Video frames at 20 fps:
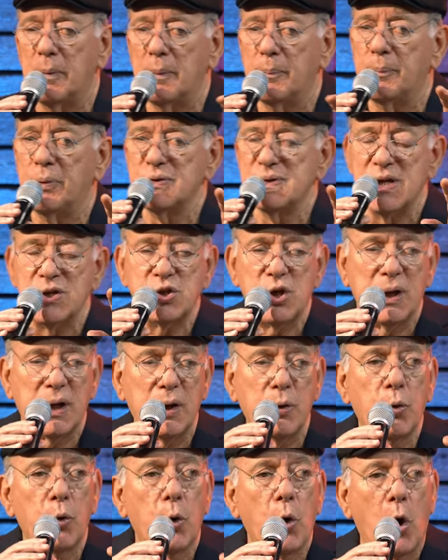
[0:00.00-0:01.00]
positioned
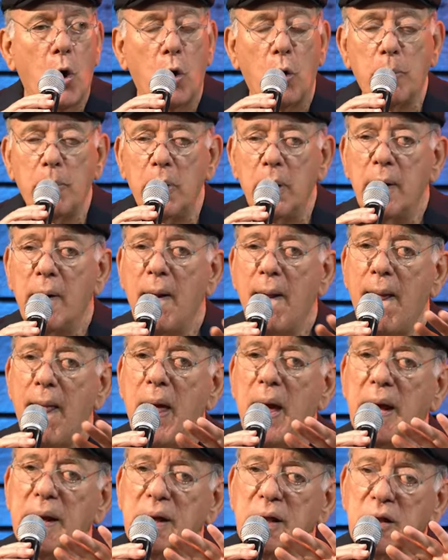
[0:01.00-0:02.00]
in Rome,
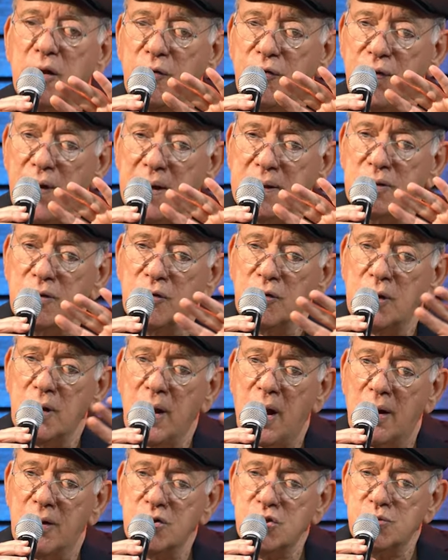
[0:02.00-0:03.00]
and it affected
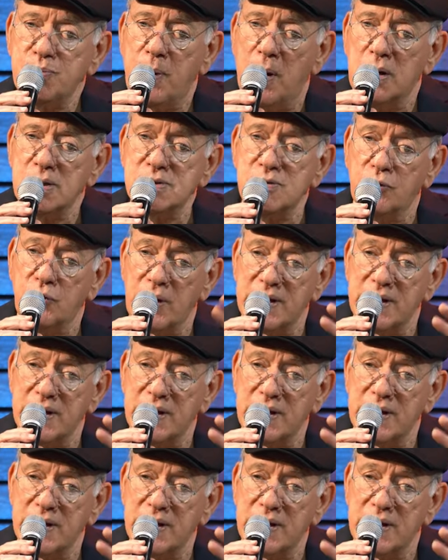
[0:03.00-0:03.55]
large parts of